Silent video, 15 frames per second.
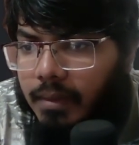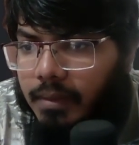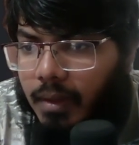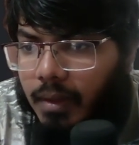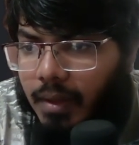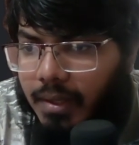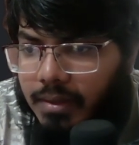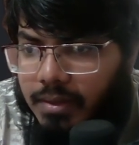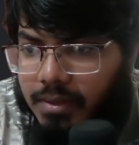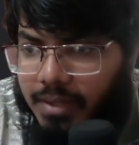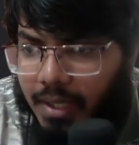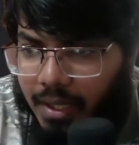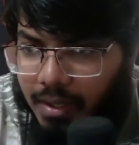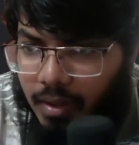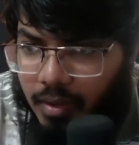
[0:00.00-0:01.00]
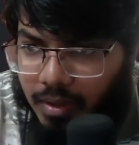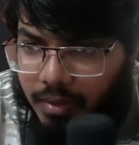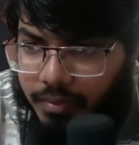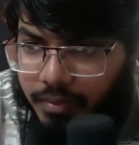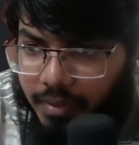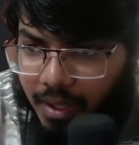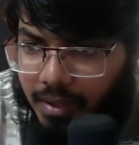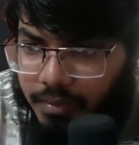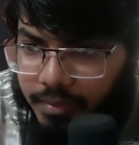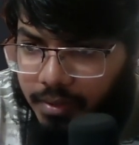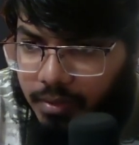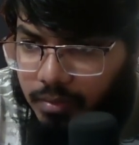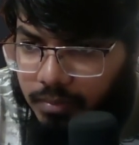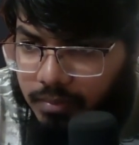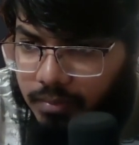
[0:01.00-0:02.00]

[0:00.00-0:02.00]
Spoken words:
Now let's check it out in file view.